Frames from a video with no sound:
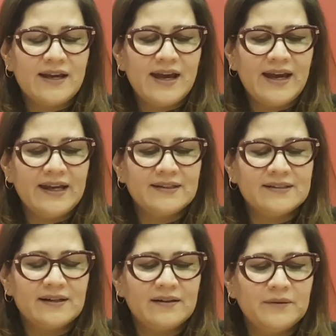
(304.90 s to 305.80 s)
and
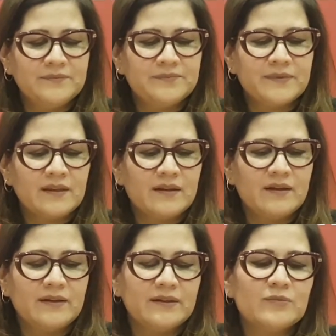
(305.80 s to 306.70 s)

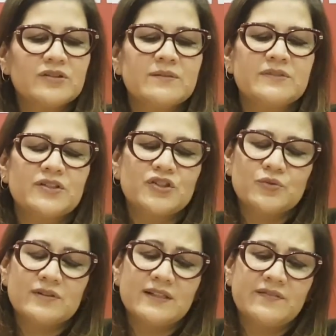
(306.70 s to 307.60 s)
the Muslims and
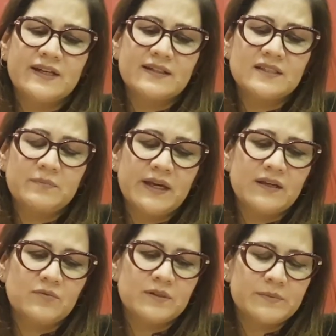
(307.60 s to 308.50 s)
Jews living in
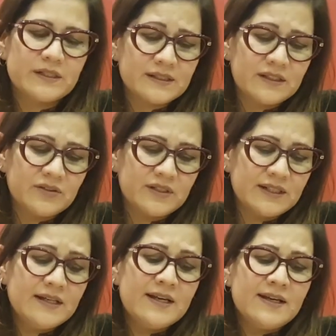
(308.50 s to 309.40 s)
Spain were
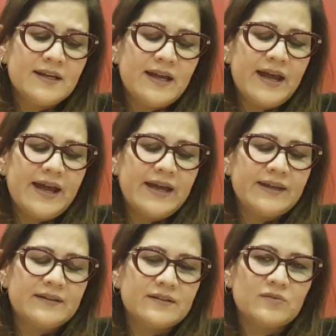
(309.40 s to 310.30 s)
persecuted
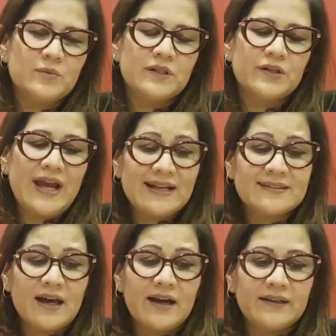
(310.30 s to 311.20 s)
and were
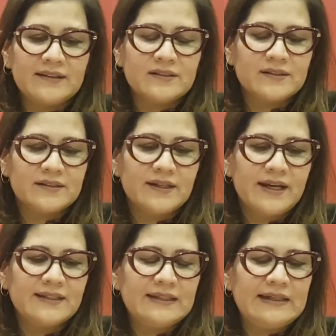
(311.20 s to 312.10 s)
exiled
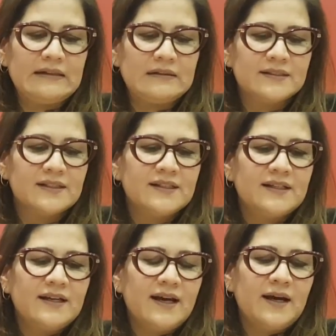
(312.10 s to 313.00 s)
and killed.
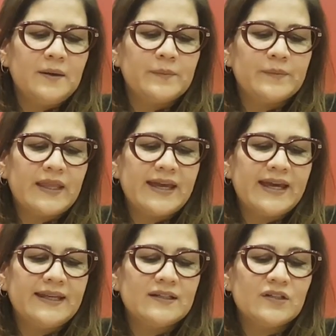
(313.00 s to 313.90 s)

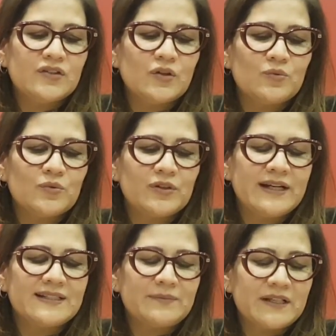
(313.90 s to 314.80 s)
And so you'll
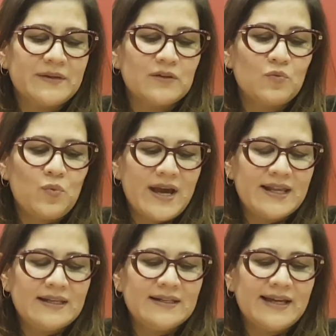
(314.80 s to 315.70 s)
hear something about a
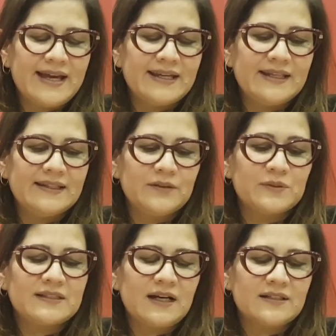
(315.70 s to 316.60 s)
well, and it
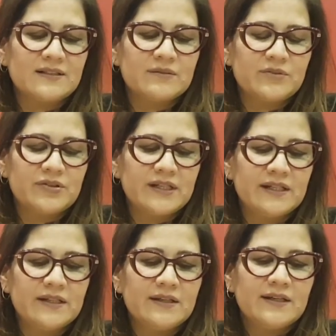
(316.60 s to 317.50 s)
was
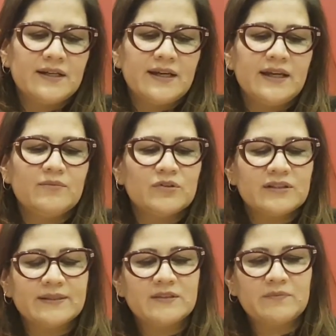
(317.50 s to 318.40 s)
customary in
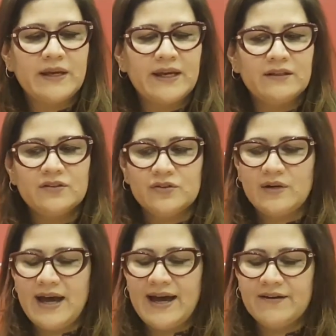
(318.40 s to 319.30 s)
Muslim Spain to
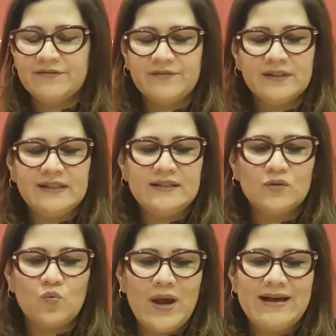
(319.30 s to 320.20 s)
have
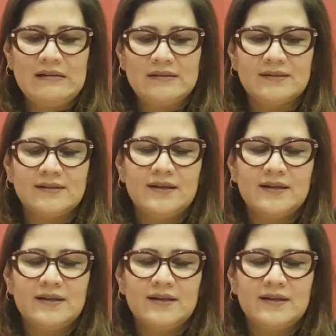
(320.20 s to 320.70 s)
these wells